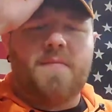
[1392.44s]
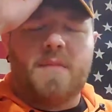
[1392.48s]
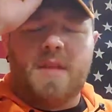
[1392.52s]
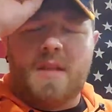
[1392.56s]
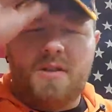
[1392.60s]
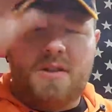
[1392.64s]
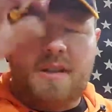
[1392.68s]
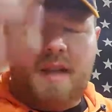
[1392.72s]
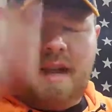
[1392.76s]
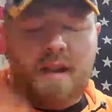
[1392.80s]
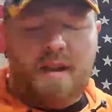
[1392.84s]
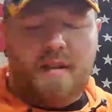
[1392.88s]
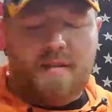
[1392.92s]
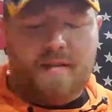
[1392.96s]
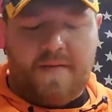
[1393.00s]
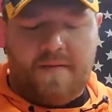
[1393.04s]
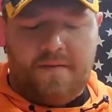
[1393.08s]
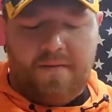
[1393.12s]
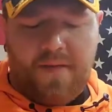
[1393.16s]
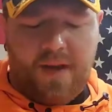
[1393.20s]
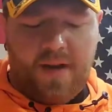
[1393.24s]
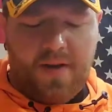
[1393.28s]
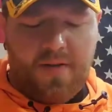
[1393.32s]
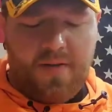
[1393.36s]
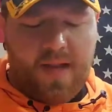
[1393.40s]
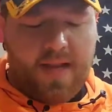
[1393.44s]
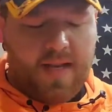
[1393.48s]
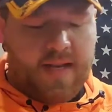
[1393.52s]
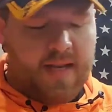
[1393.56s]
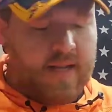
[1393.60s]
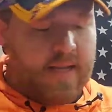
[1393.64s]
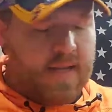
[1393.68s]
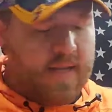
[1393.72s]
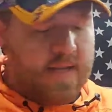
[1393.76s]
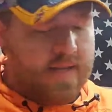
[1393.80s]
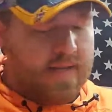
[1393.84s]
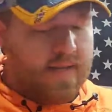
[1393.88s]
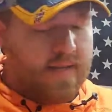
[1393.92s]
Shout out to
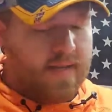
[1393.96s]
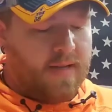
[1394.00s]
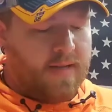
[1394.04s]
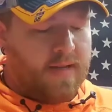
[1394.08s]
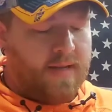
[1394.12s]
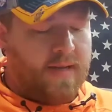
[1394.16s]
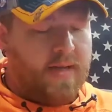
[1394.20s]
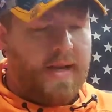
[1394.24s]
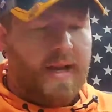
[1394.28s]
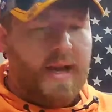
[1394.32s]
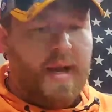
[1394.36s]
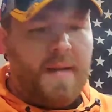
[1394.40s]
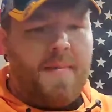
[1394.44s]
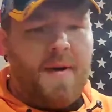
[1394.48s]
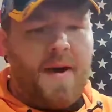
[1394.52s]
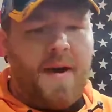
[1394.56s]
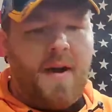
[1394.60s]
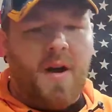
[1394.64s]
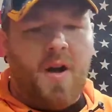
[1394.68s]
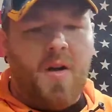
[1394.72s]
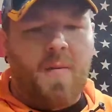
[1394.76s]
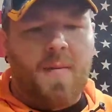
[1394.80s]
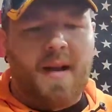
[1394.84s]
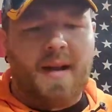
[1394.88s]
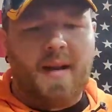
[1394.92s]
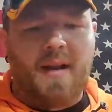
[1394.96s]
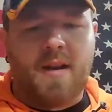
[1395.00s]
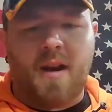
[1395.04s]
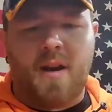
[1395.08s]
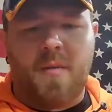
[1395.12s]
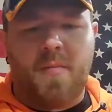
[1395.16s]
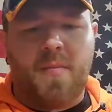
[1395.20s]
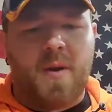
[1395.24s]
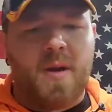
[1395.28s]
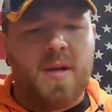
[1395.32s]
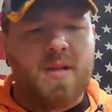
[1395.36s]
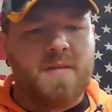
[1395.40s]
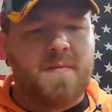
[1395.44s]
Federated. I buy all my car
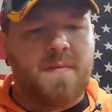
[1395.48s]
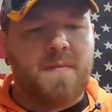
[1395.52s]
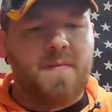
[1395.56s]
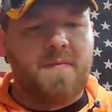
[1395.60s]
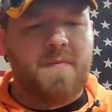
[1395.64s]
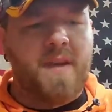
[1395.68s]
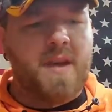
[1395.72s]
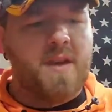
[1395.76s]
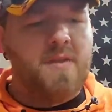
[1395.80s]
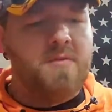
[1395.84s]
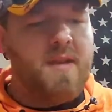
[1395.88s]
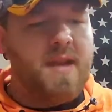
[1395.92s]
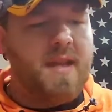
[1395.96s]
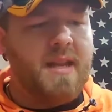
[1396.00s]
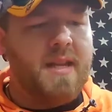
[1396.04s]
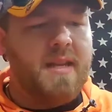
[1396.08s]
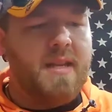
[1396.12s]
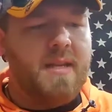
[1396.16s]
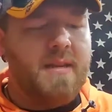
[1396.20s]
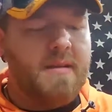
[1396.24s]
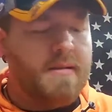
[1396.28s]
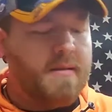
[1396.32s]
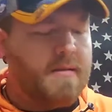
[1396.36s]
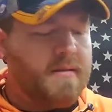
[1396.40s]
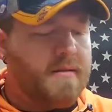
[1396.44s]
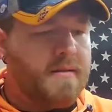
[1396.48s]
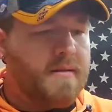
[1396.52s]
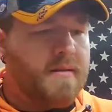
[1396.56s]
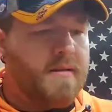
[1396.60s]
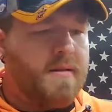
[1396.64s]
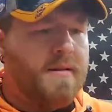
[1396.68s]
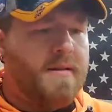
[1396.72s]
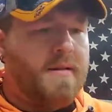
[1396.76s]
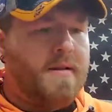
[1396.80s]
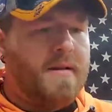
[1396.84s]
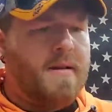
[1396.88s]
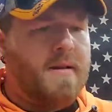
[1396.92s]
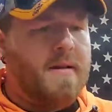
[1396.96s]
parts from Federated.
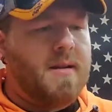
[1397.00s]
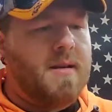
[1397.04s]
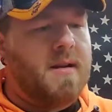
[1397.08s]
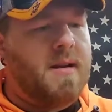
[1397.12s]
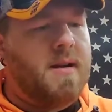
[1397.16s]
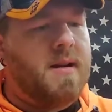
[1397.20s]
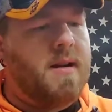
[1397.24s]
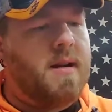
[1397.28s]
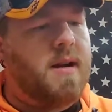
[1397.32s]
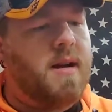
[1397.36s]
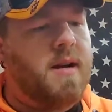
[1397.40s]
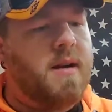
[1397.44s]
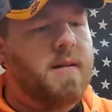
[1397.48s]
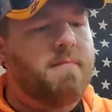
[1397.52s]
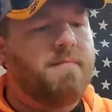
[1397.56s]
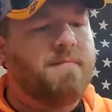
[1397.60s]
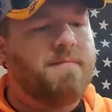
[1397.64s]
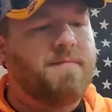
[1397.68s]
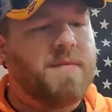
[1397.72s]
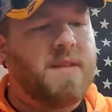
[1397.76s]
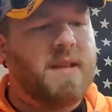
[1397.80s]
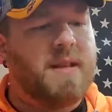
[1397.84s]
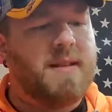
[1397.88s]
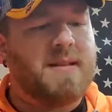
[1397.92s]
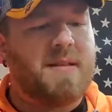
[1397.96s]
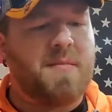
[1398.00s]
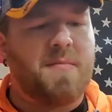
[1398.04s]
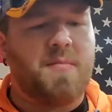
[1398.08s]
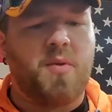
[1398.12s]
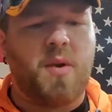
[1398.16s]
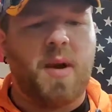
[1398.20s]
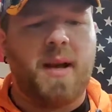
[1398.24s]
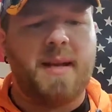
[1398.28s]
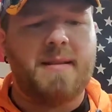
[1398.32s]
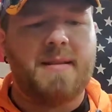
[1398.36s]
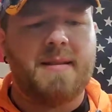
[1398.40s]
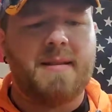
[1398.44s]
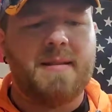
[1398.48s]
Decent
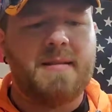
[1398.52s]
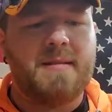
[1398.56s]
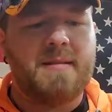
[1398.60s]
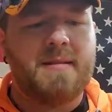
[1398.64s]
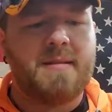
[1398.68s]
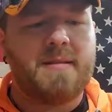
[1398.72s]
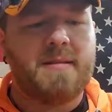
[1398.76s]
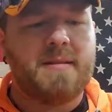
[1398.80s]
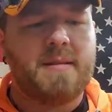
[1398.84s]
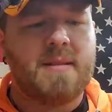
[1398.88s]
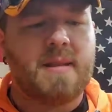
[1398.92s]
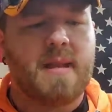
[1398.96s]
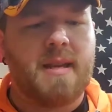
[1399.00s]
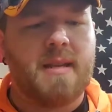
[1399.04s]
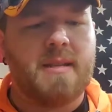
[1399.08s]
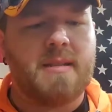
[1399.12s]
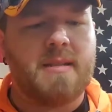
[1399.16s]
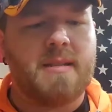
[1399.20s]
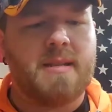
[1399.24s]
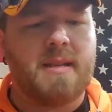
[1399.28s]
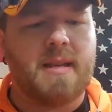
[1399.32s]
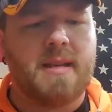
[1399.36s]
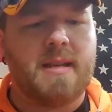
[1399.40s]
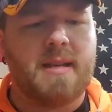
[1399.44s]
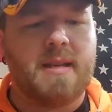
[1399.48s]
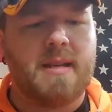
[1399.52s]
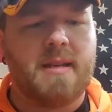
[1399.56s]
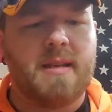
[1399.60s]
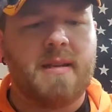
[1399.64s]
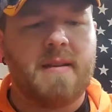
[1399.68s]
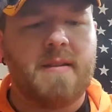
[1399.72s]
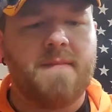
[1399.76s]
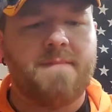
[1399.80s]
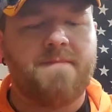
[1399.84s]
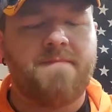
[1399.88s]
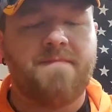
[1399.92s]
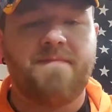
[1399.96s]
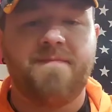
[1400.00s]
prices, and
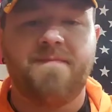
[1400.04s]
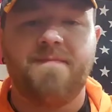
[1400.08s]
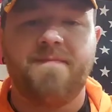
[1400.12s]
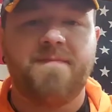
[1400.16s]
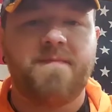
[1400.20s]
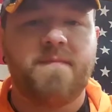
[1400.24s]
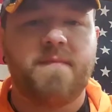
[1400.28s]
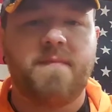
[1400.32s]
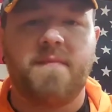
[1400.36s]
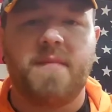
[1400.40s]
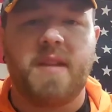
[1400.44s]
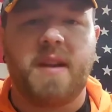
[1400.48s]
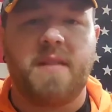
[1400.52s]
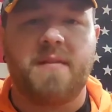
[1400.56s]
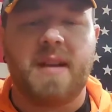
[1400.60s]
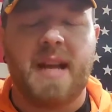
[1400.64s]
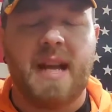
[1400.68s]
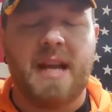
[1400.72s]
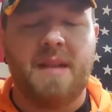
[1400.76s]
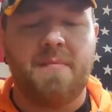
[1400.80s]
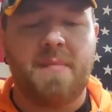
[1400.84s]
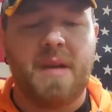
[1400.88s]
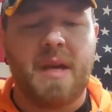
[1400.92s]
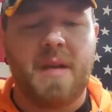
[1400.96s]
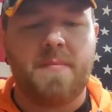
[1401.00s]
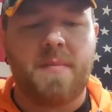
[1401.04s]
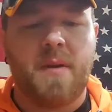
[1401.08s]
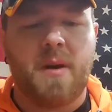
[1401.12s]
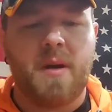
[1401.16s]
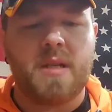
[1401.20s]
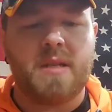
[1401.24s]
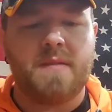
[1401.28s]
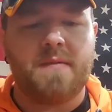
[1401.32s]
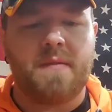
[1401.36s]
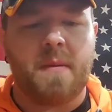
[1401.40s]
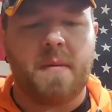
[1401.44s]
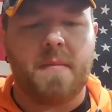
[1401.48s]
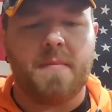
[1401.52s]
never gotten bad
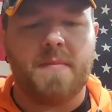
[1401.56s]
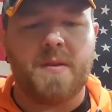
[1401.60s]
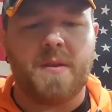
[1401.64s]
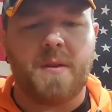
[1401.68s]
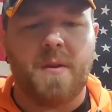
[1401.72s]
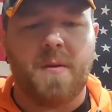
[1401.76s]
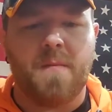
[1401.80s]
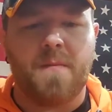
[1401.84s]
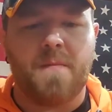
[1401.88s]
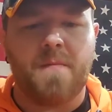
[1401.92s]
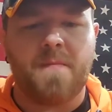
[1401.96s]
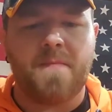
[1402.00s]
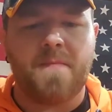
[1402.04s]
parts from them, so